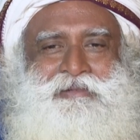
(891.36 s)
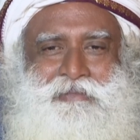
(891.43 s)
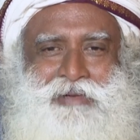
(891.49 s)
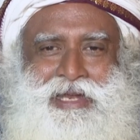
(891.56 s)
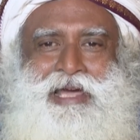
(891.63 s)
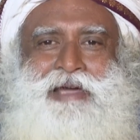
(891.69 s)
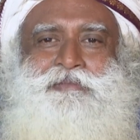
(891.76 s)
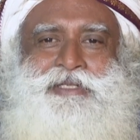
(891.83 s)

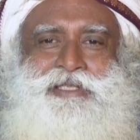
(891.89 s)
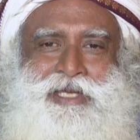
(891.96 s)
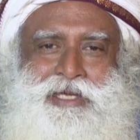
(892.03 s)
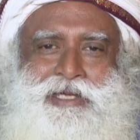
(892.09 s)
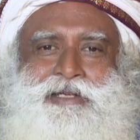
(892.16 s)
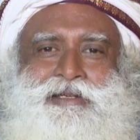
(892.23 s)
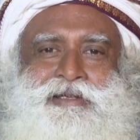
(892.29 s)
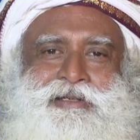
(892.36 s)
But I'm
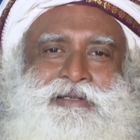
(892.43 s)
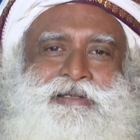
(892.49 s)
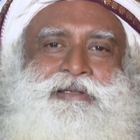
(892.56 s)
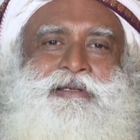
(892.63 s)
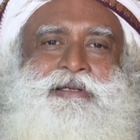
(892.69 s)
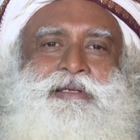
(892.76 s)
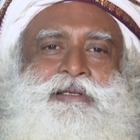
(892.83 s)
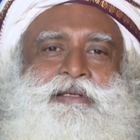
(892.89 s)
saying,
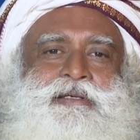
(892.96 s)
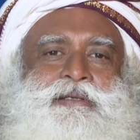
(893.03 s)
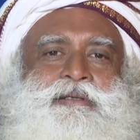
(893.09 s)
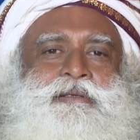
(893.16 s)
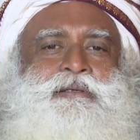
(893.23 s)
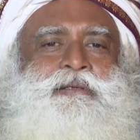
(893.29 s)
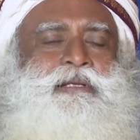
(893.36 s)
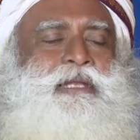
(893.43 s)

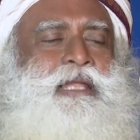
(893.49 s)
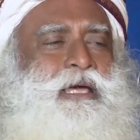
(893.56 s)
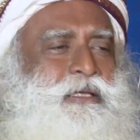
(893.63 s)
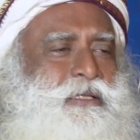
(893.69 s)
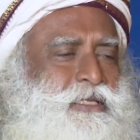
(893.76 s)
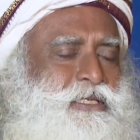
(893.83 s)
like